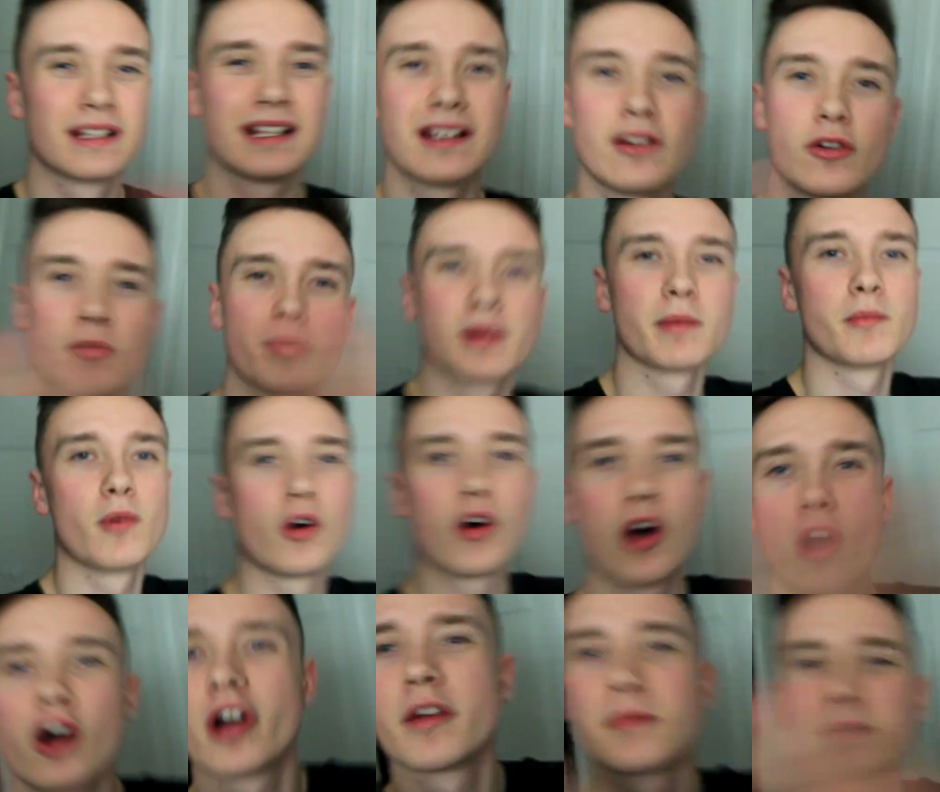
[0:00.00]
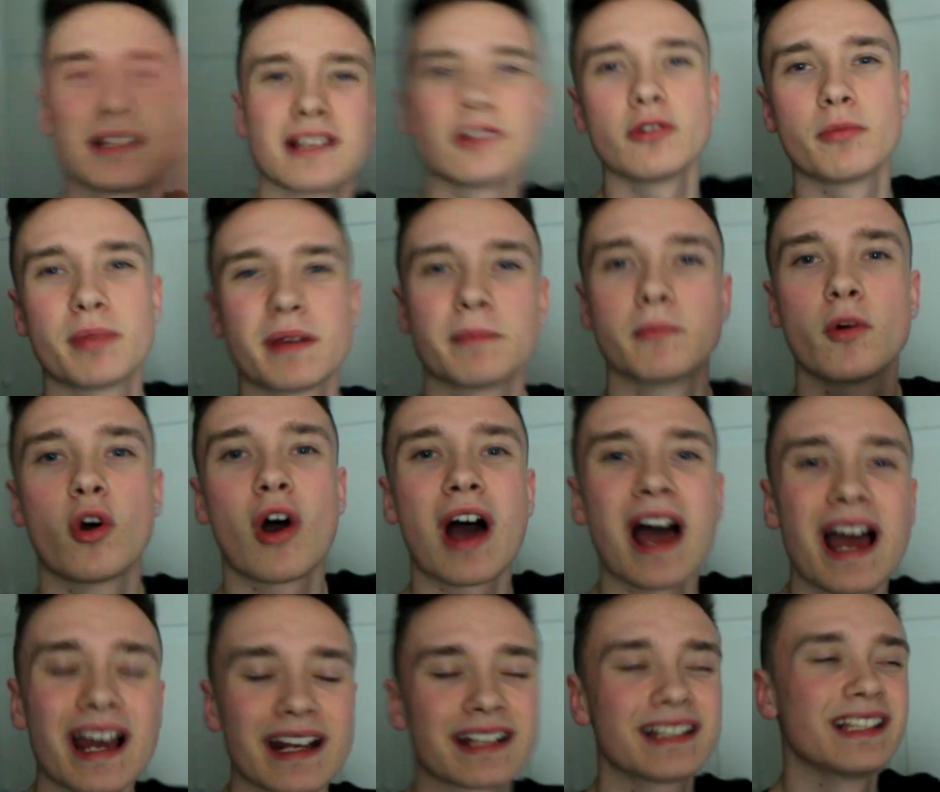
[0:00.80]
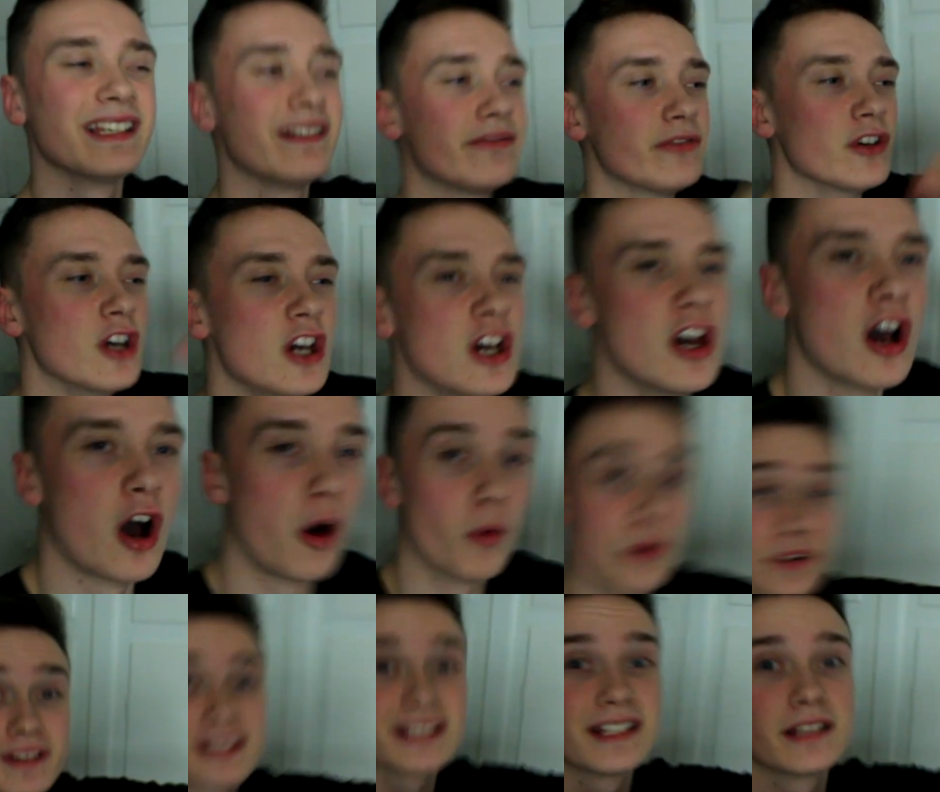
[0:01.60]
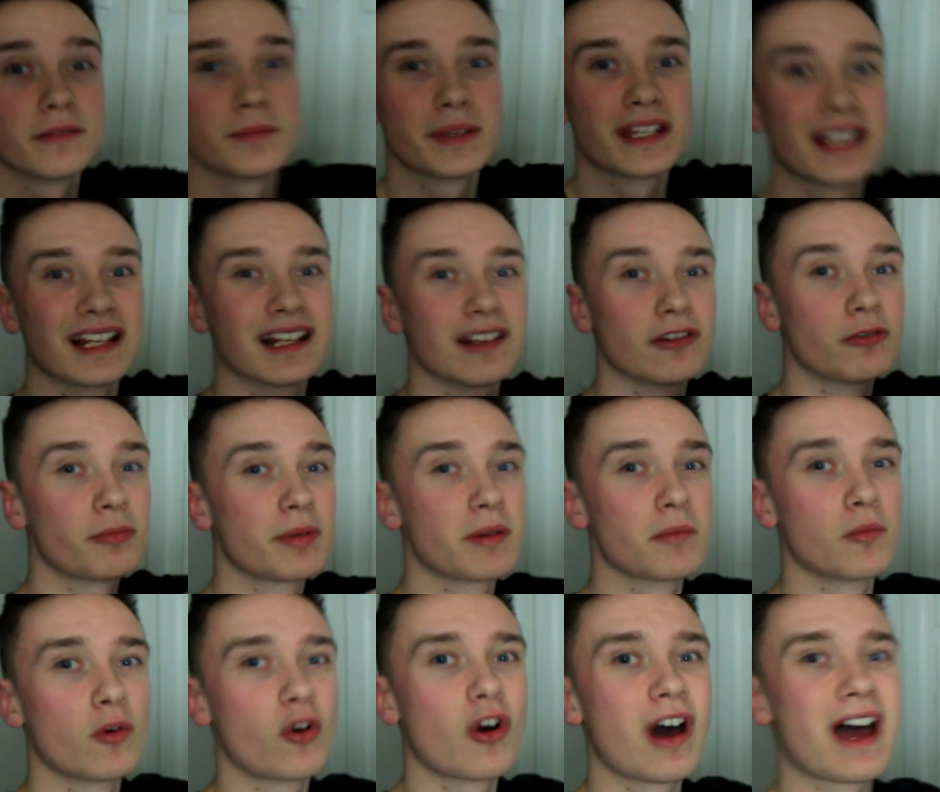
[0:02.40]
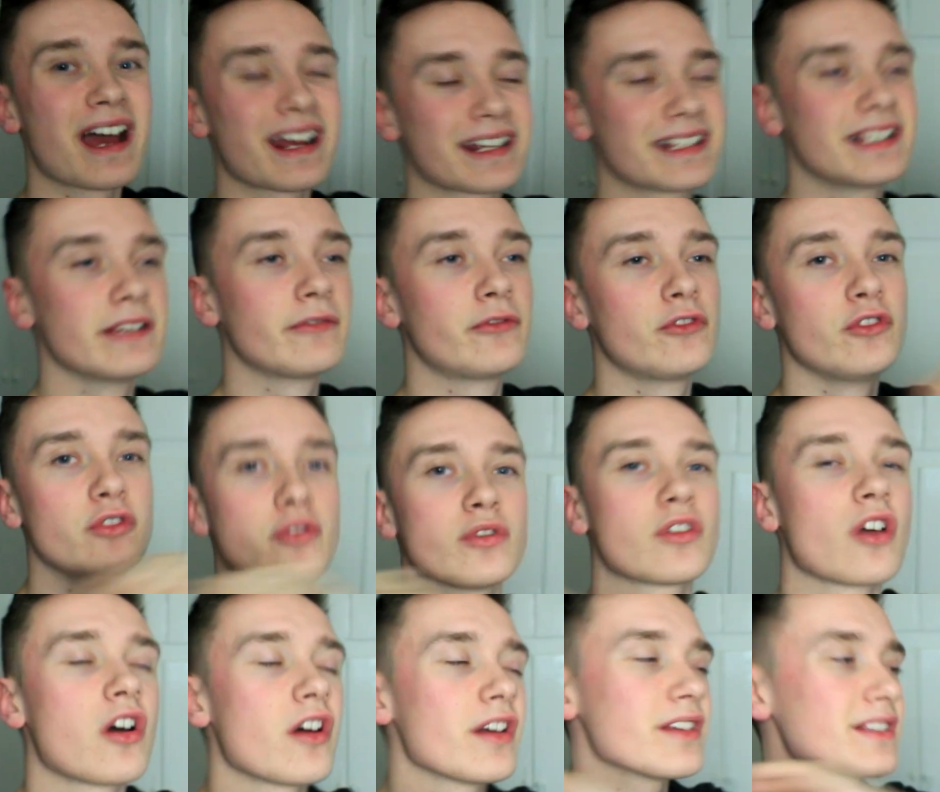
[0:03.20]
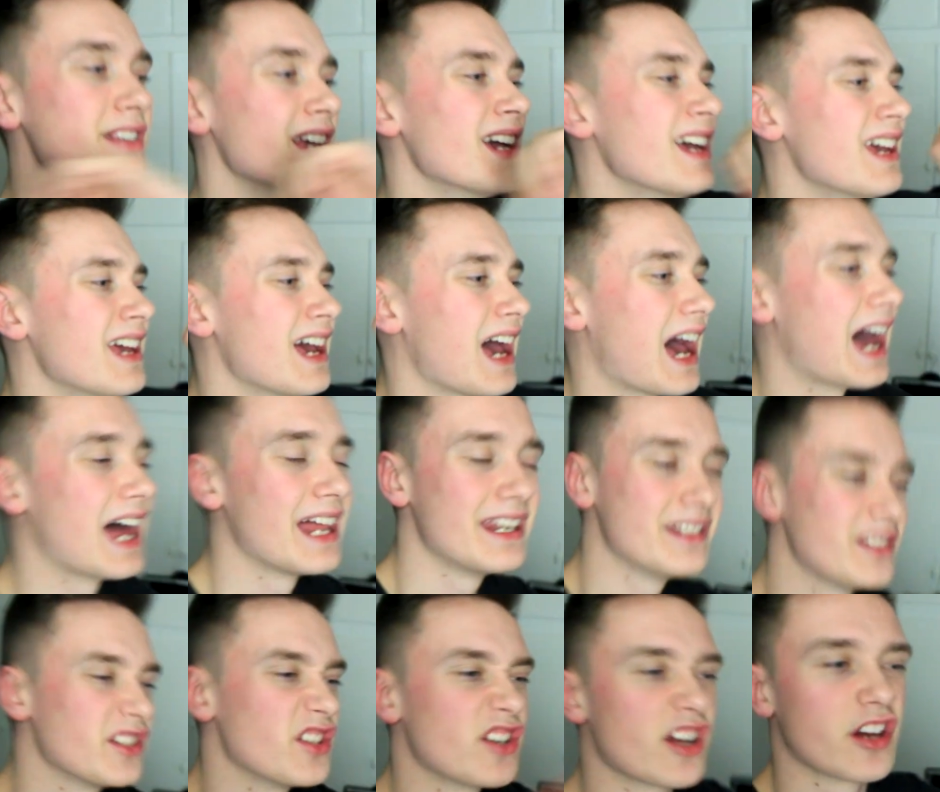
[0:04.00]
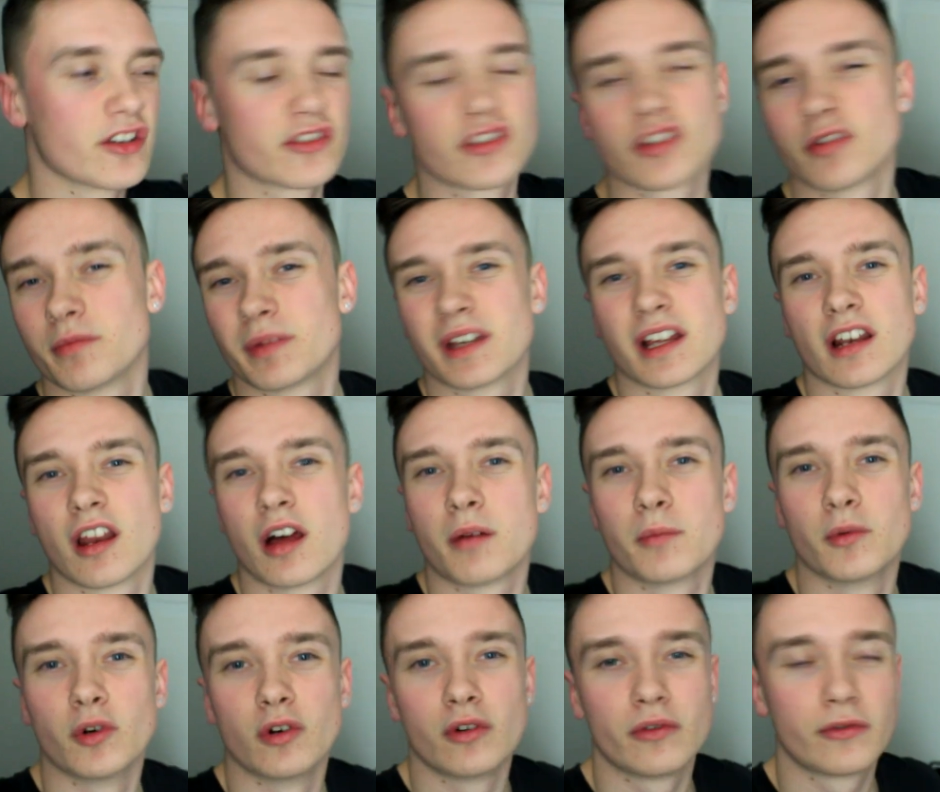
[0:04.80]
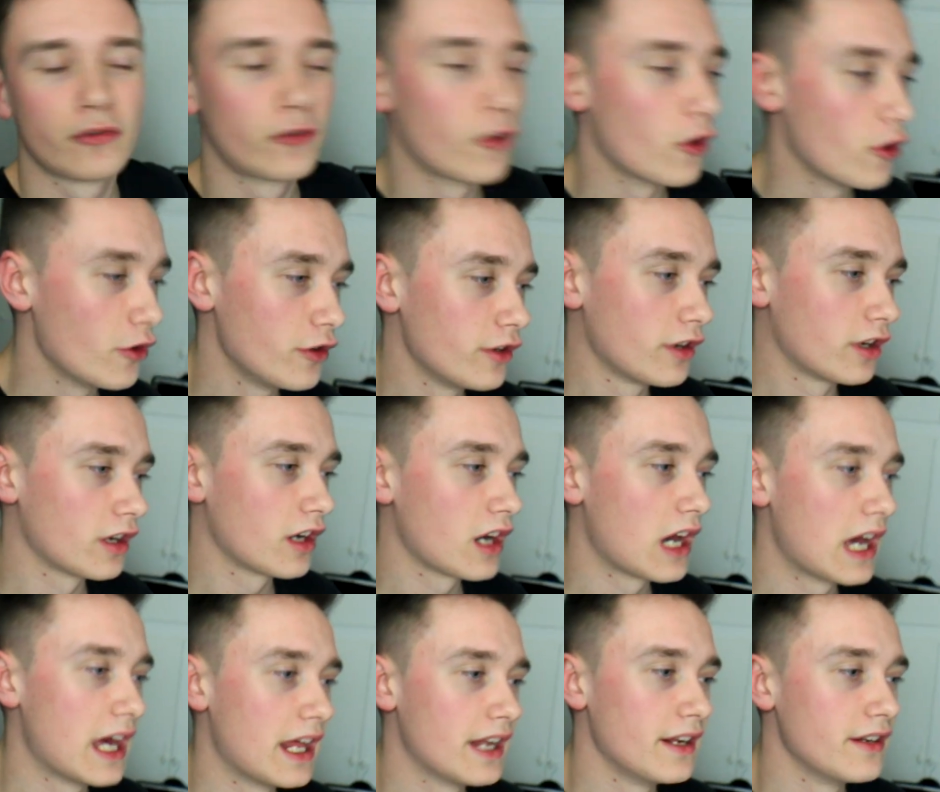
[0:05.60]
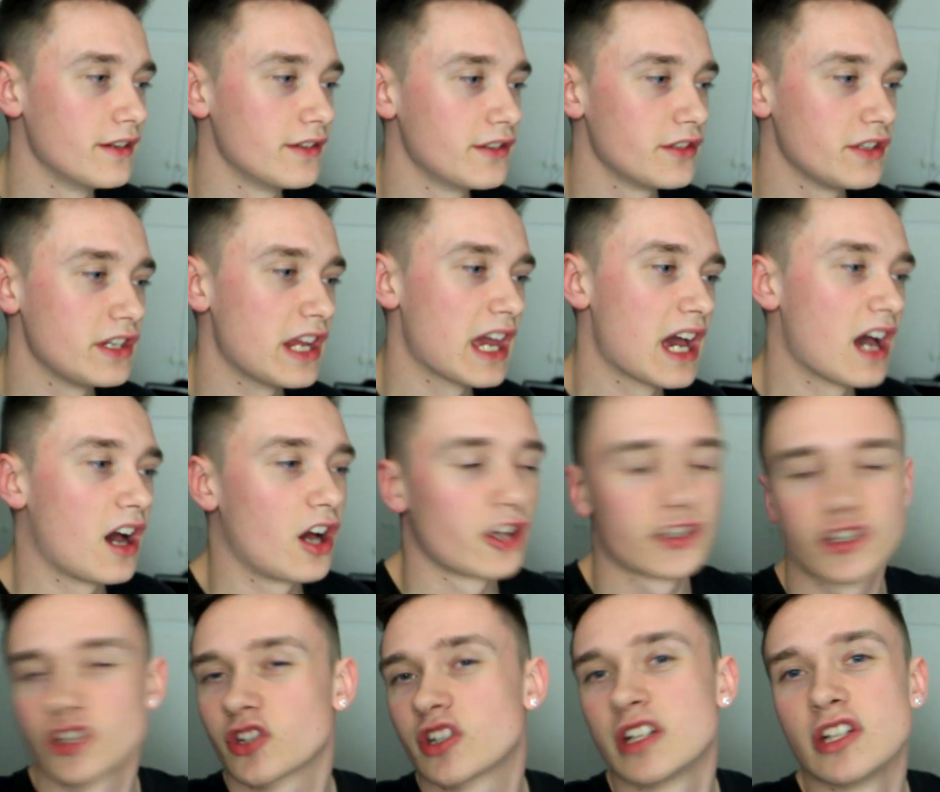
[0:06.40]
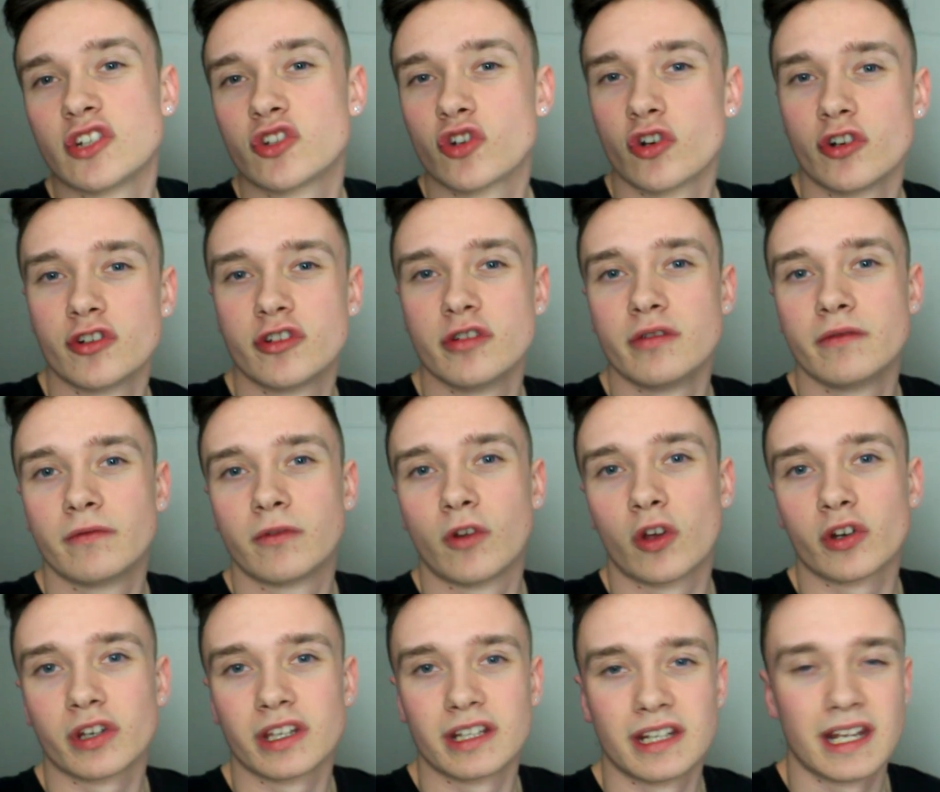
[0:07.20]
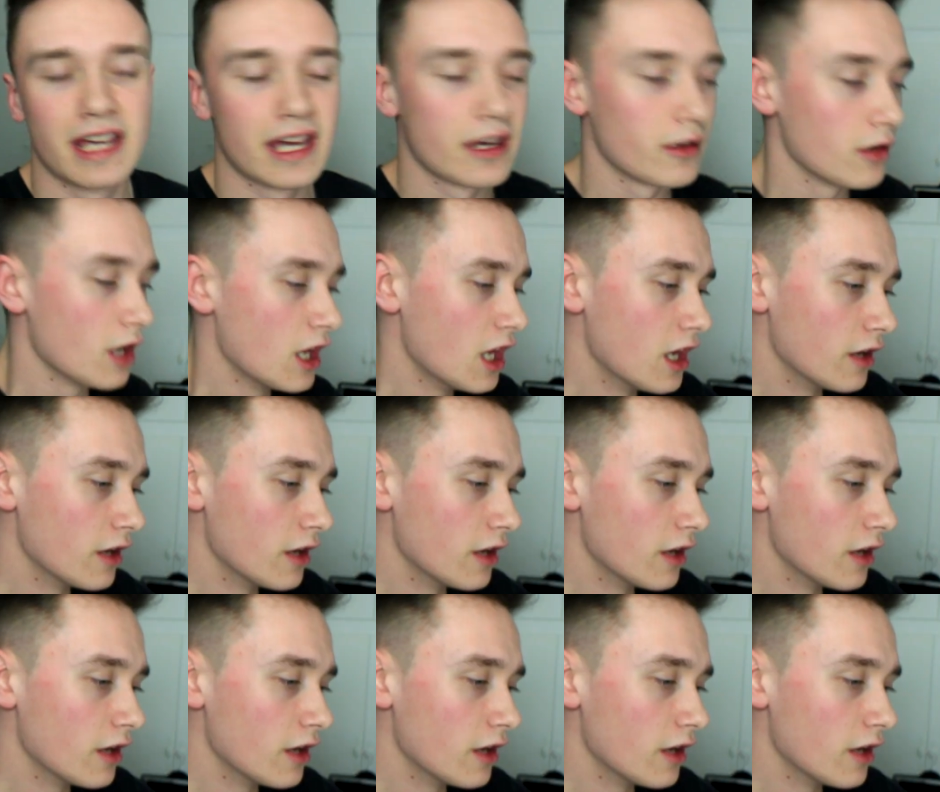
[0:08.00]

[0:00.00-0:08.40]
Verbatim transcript: is a little bit more hyped, a little bit more active. I wanted to be a little bit more active for you guys, and you know, it's going to be a lot more fun, and yeah, I just enjoy doing vlogging now.